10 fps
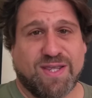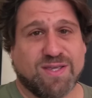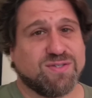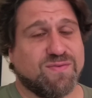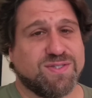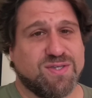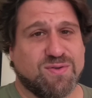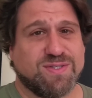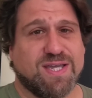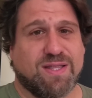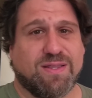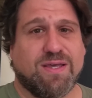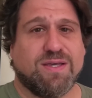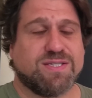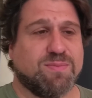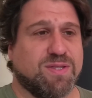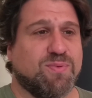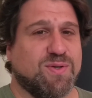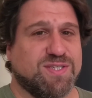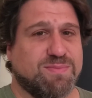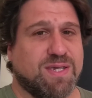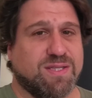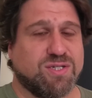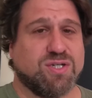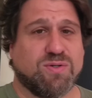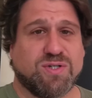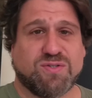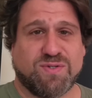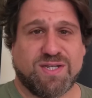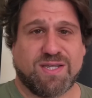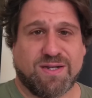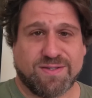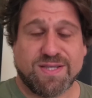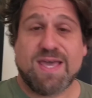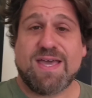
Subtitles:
because obviously you can tell some of the points he's making in the show are just ridiculous.